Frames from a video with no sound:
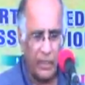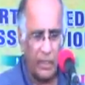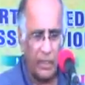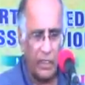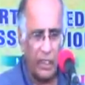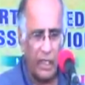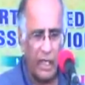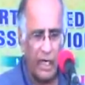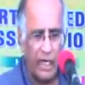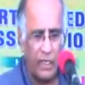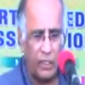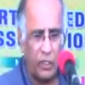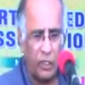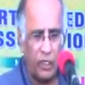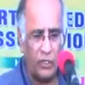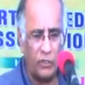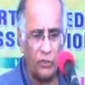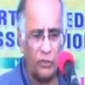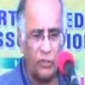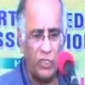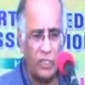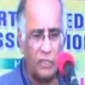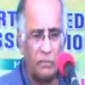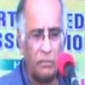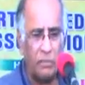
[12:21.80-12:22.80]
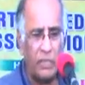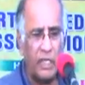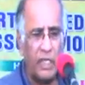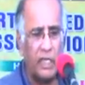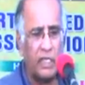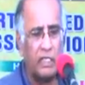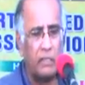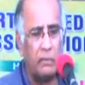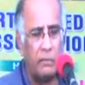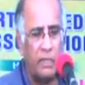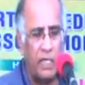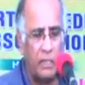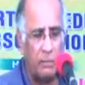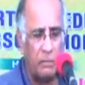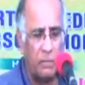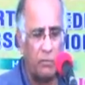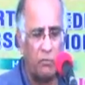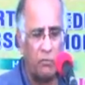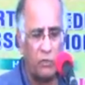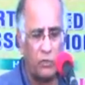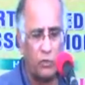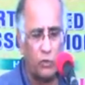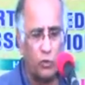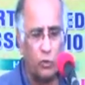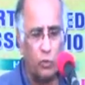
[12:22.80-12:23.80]
and non-union period, the minimum
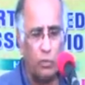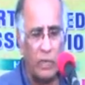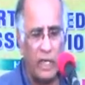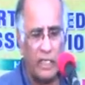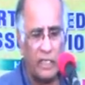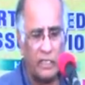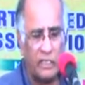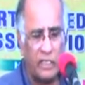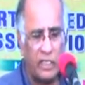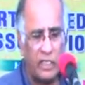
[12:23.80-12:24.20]
was 2 months